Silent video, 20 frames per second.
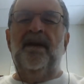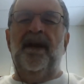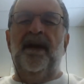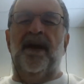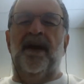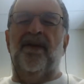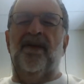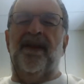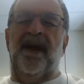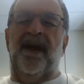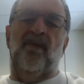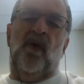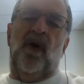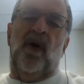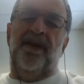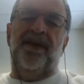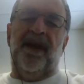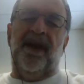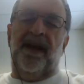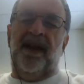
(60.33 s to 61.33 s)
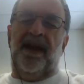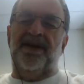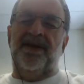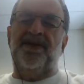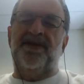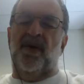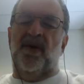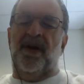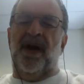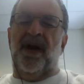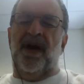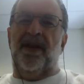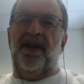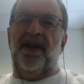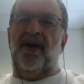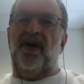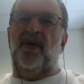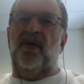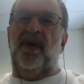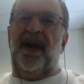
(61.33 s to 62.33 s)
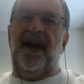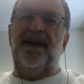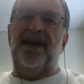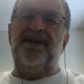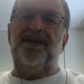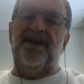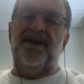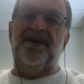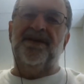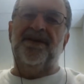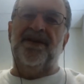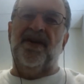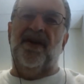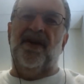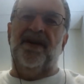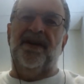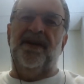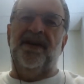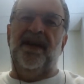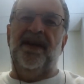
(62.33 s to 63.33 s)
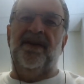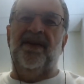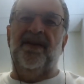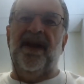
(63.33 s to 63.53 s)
you know, then one thing led to another. We actually started the